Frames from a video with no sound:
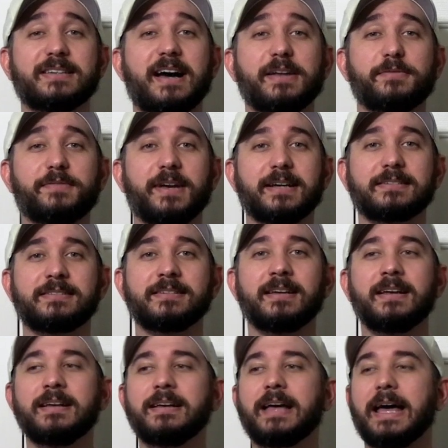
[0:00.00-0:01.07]
Side Effects.
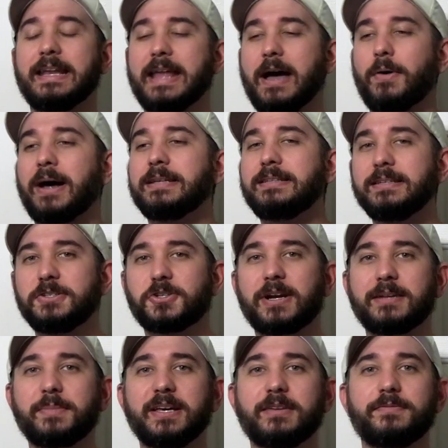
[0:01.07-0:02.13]
And now I did
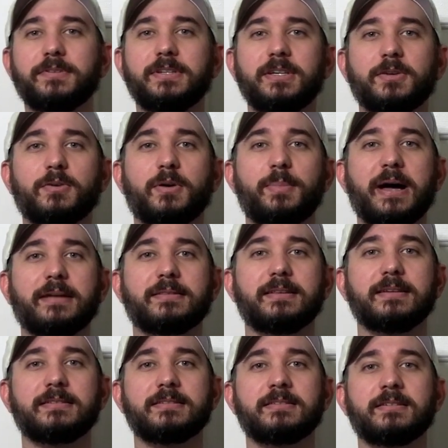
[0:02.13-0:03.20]
try to make a video about
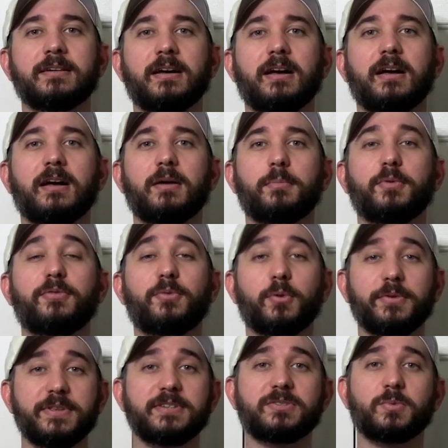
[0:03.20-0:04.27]
this
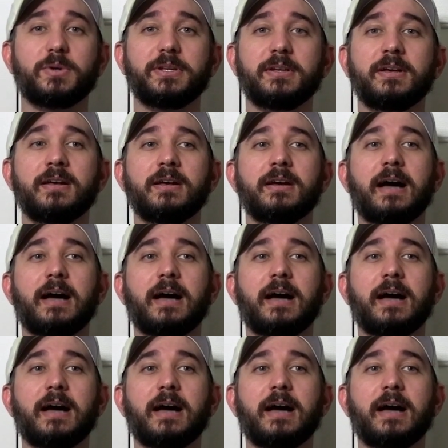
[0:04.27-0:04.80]
before this one.